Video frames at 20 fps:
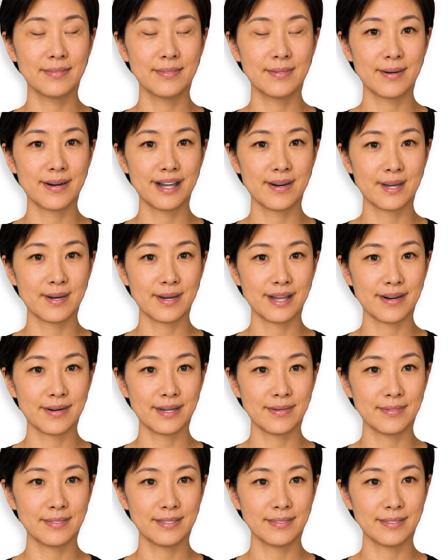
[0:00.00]
so the only
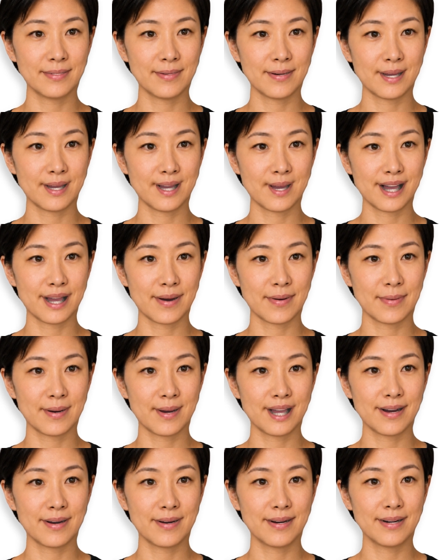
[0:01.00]
thing waiting for you in the
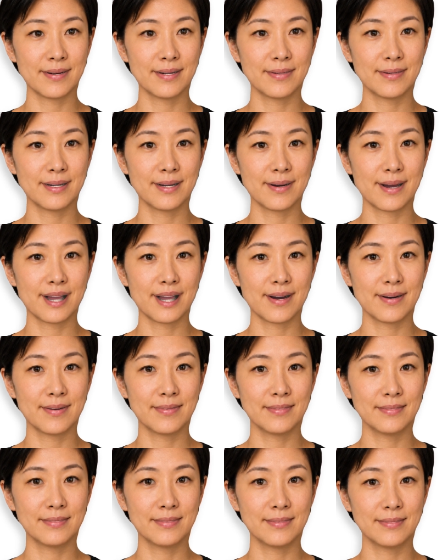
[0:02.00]
morning is the clinical
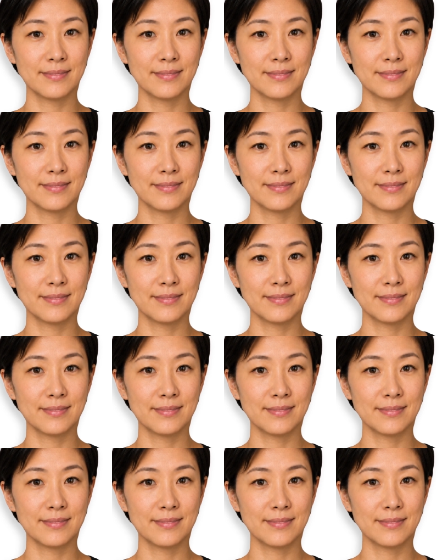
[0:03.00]
call.